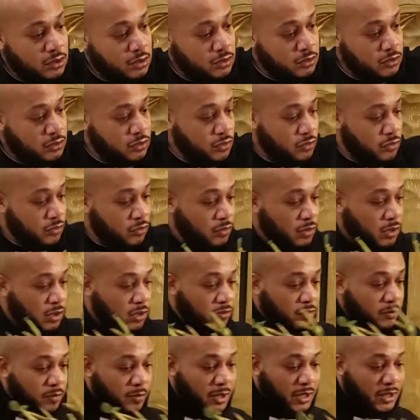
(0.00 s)
So
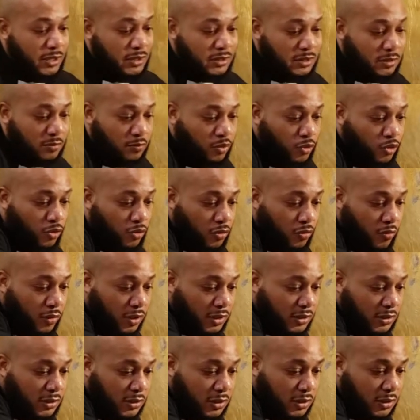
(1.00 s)
we're making some
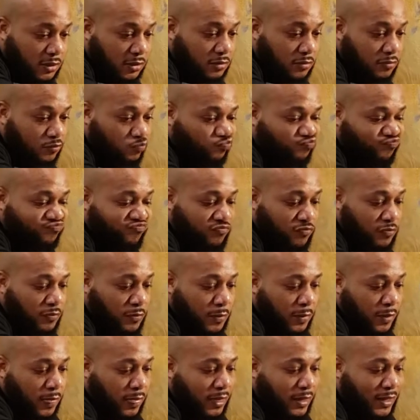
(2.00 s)
progress here.
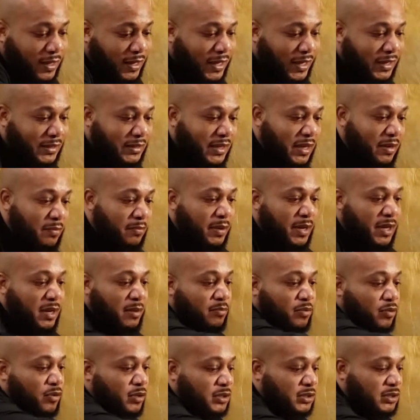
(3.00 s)
Got that bad
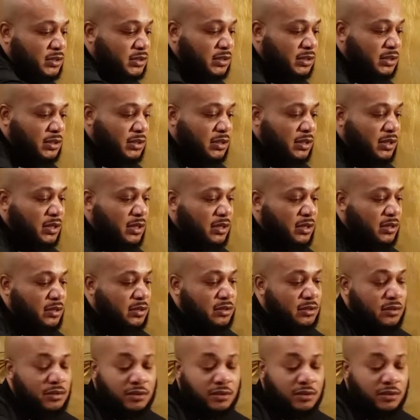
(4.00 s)
boy sitting there.